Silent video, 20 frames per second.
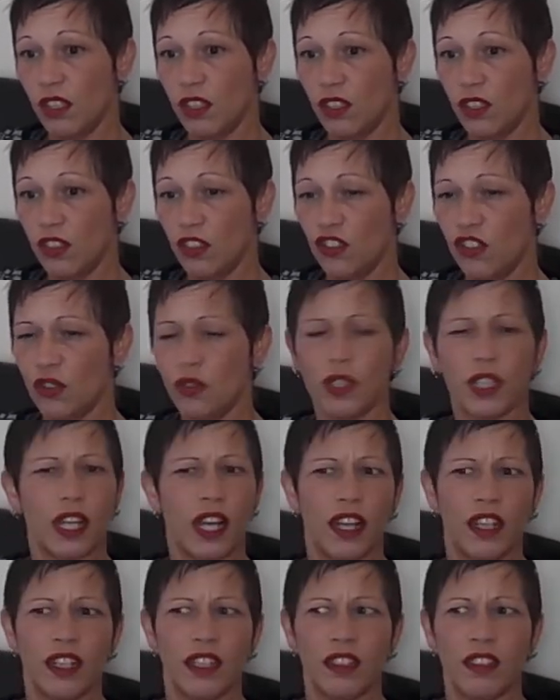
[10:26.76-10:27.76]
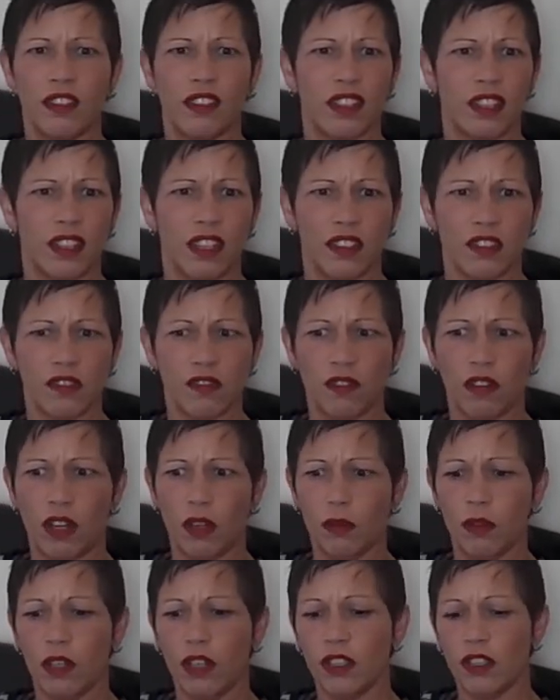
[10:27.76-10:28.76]
adjudicated, I think that's the right
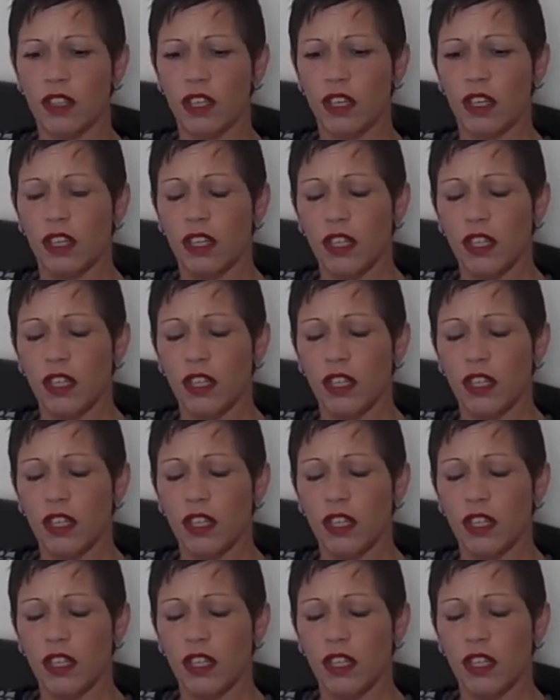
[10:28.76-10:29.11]
word, that